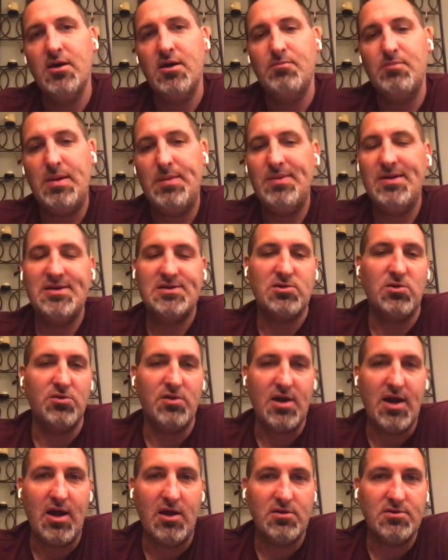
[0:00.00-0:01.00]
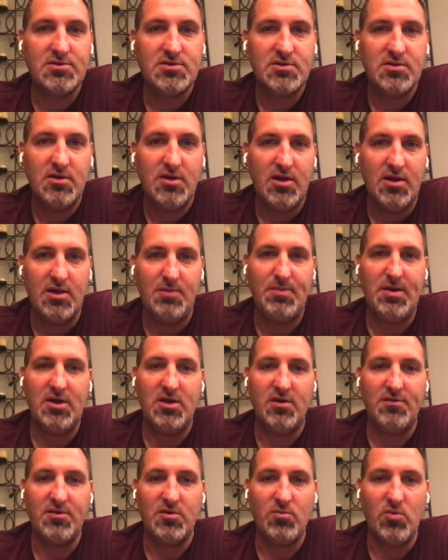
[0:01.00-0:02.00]
Maybe they sold their house and they
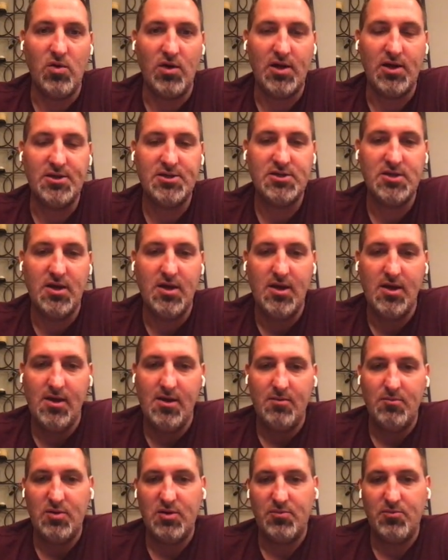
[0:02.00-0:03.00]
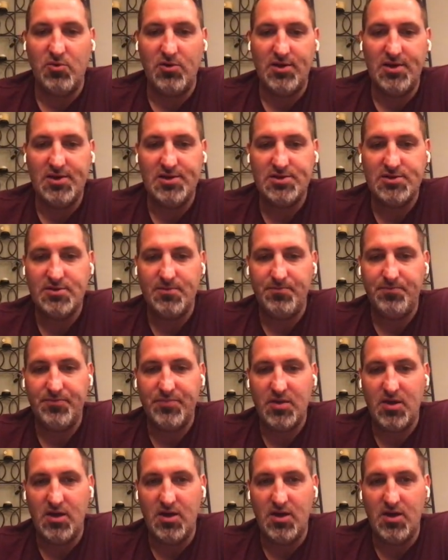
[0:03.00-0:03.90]
paid off their mortgage. But the point is,